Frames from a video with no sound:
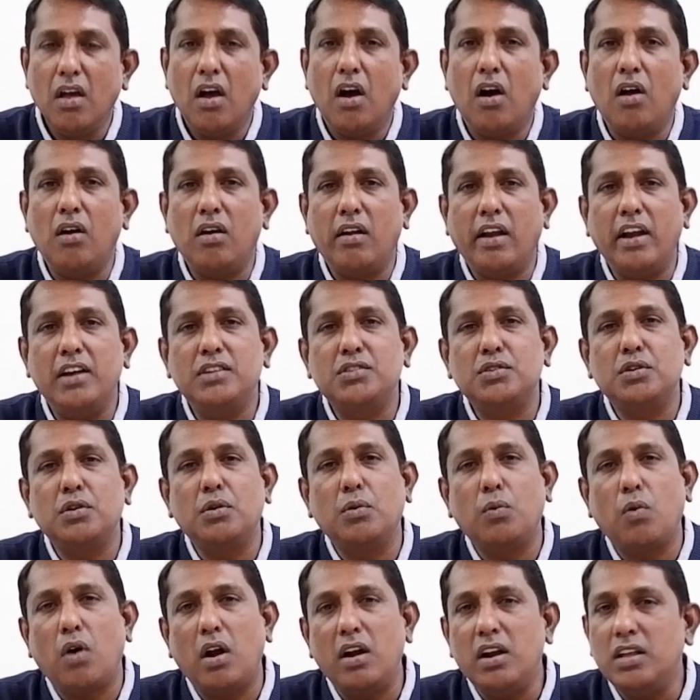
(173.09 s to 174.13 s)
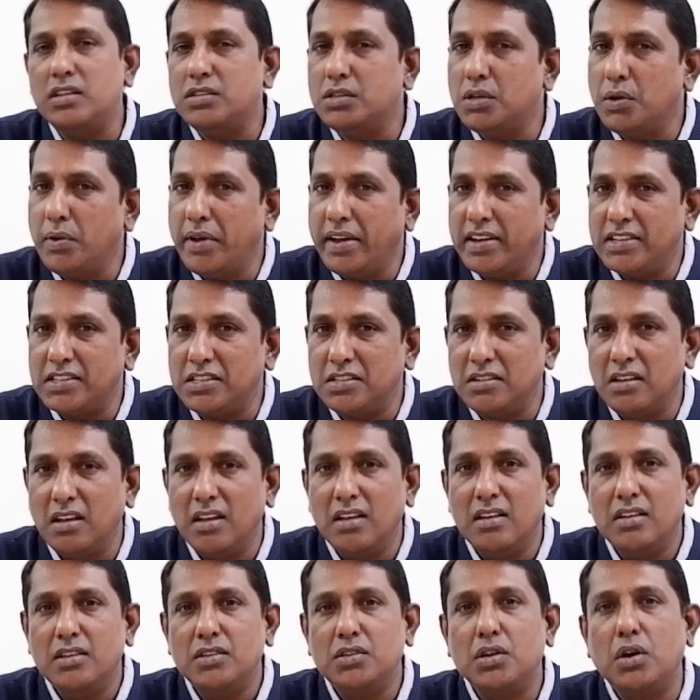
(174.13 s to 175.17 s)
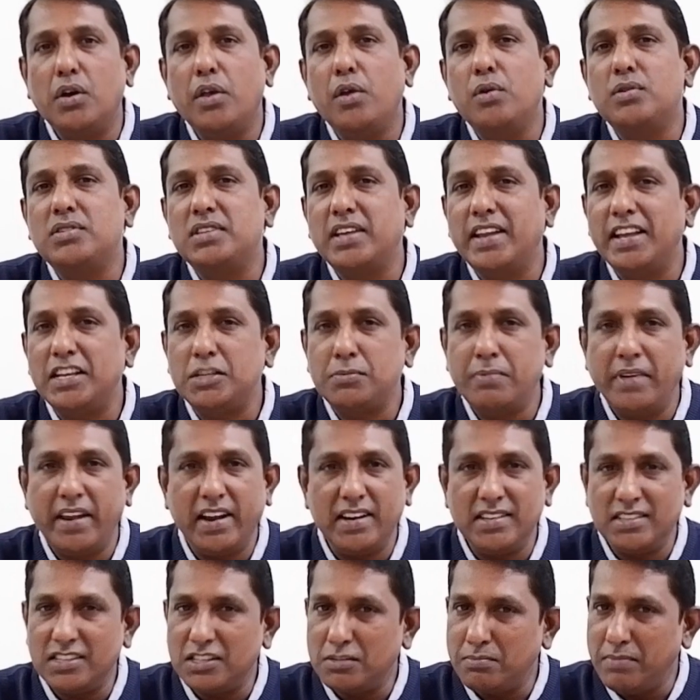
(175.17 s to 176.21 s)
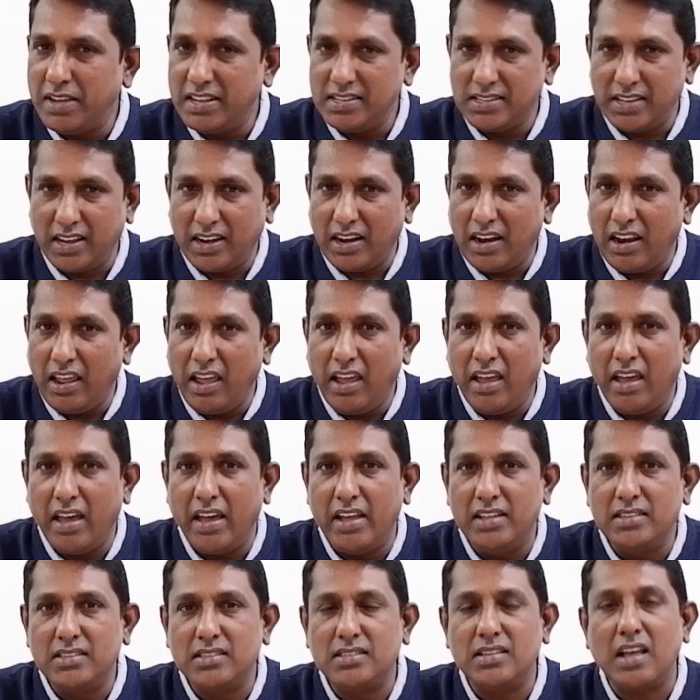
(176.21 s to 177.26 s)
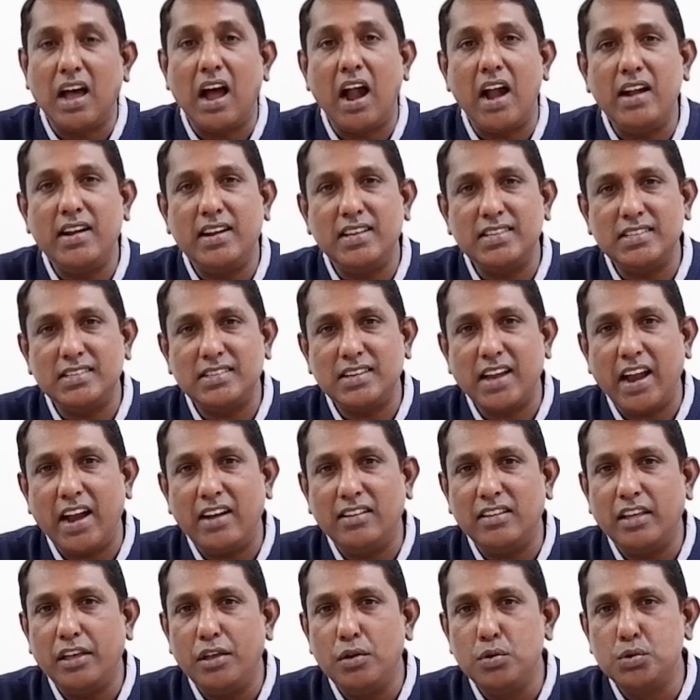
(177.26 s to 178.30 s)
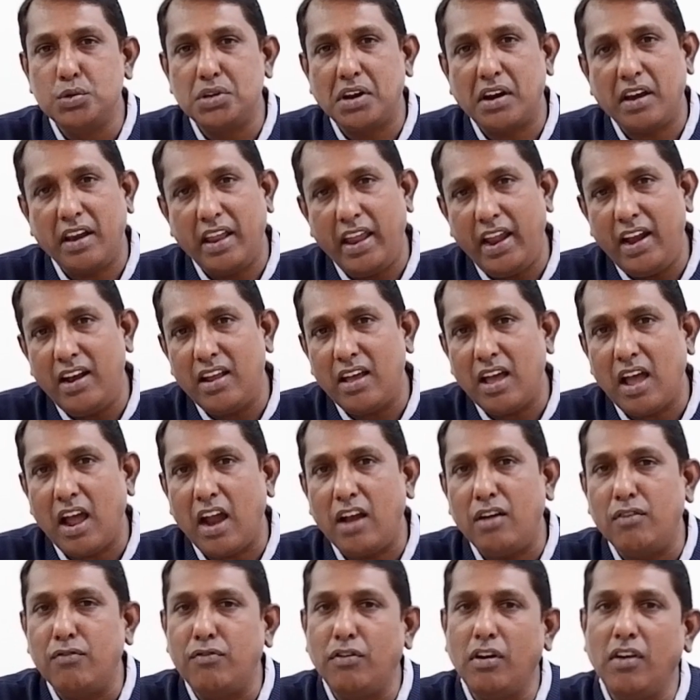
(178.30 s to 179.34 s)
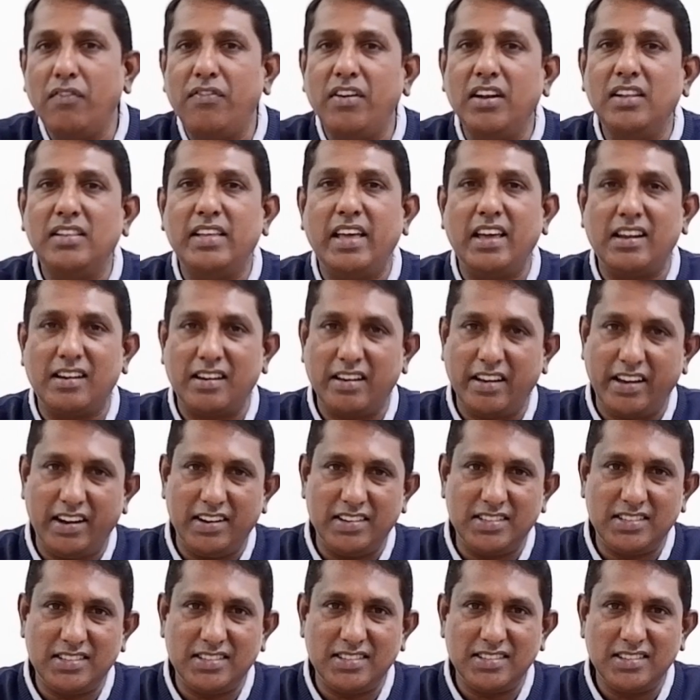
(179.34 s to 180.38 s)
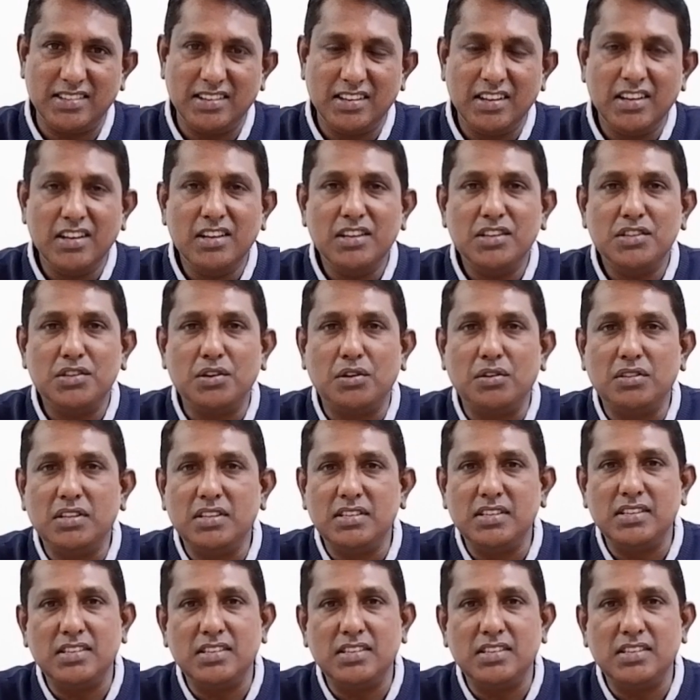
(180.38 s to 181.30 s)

Alright, so what is UX? So user experience is basically it's understand the user need and fulfill their needs. So this